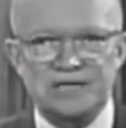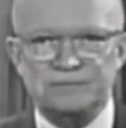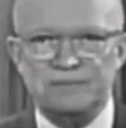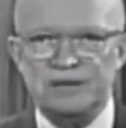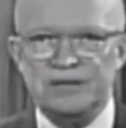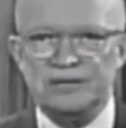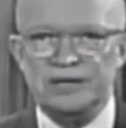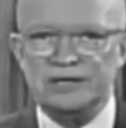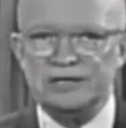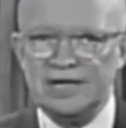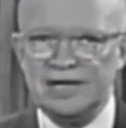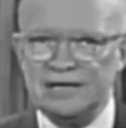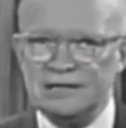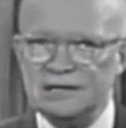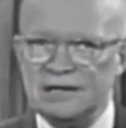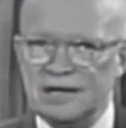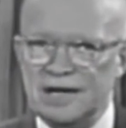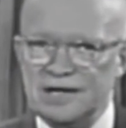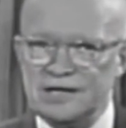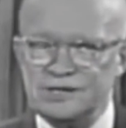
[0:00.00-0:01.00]
has been the
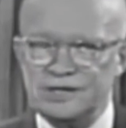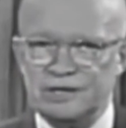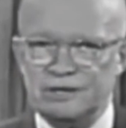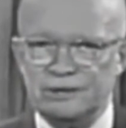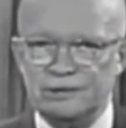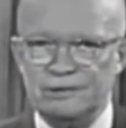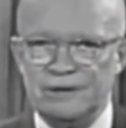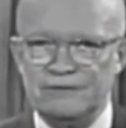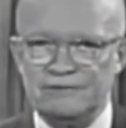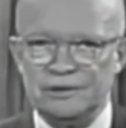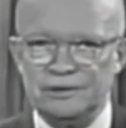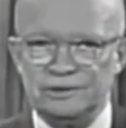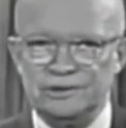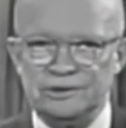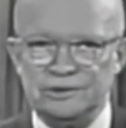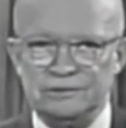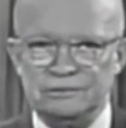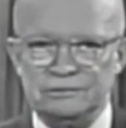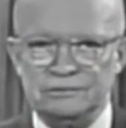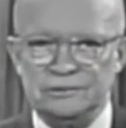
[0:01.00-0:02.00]
technological
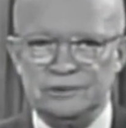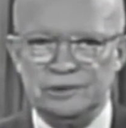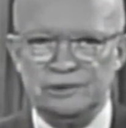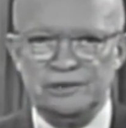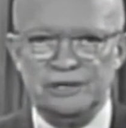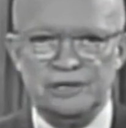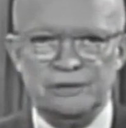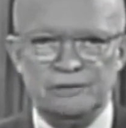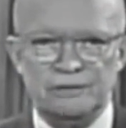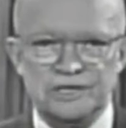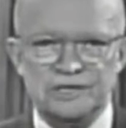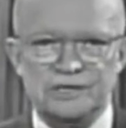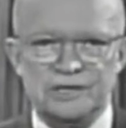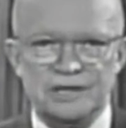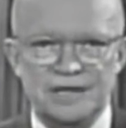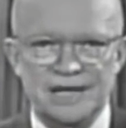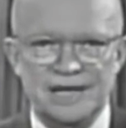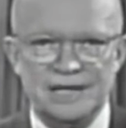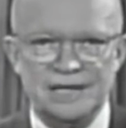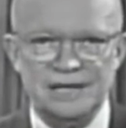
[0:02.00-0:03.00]
revolution during
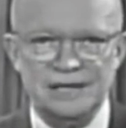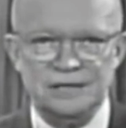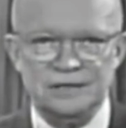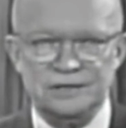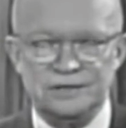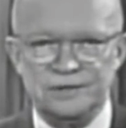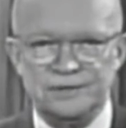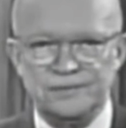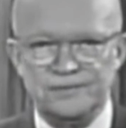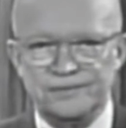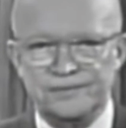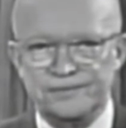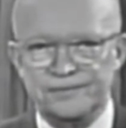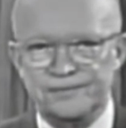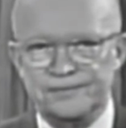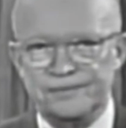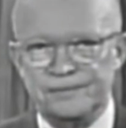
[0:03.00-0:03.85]
recent decades.